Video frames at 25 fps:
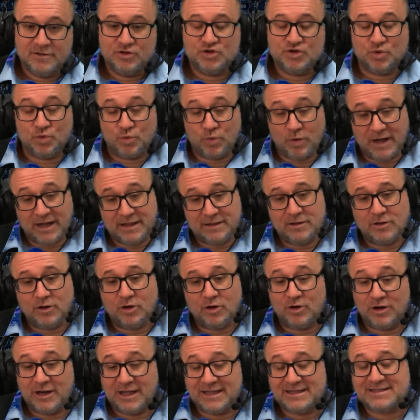to 1,
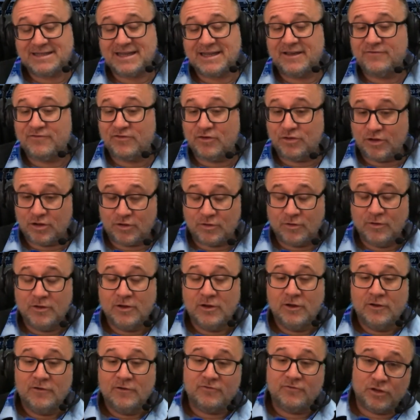or let's say for the
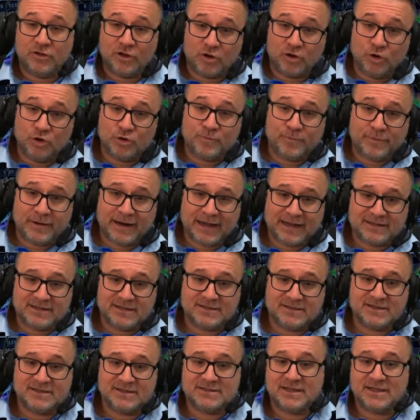good
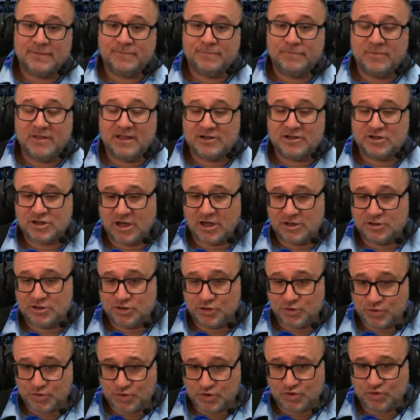practices that charge
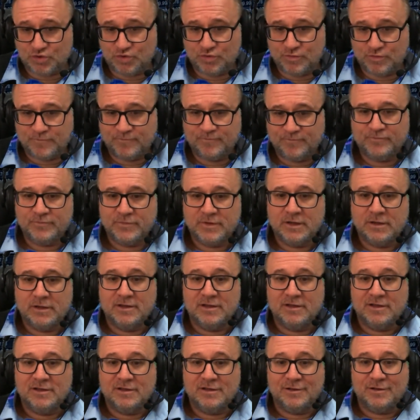you 2,
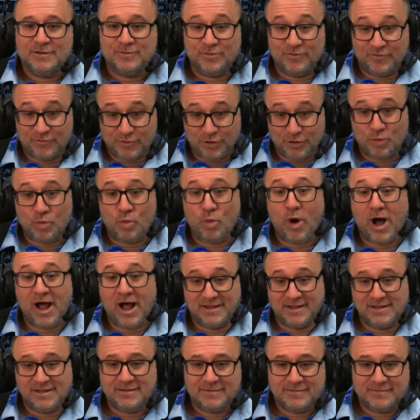we've got
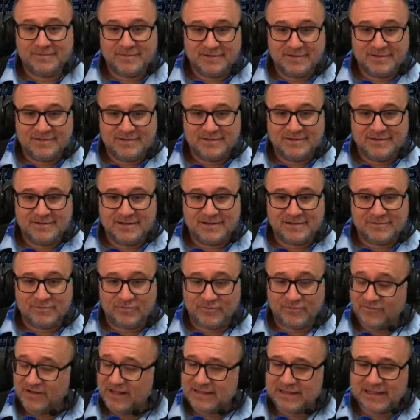1.
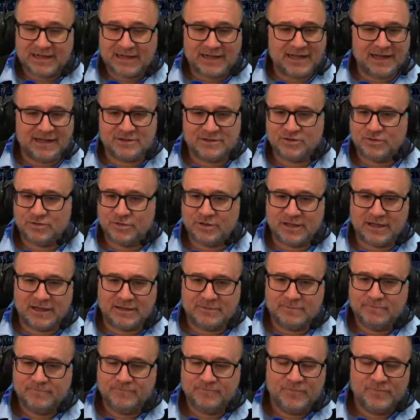We've undercut all
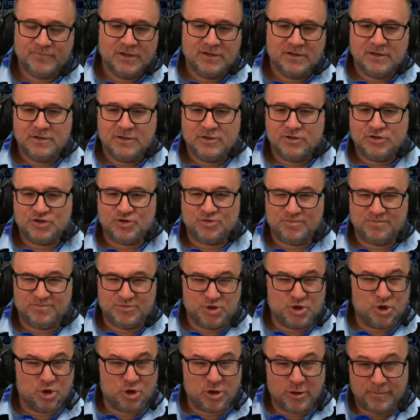that to
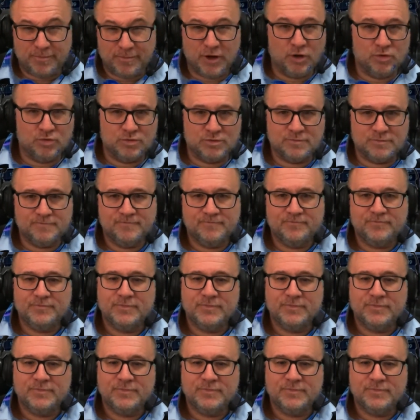the bone.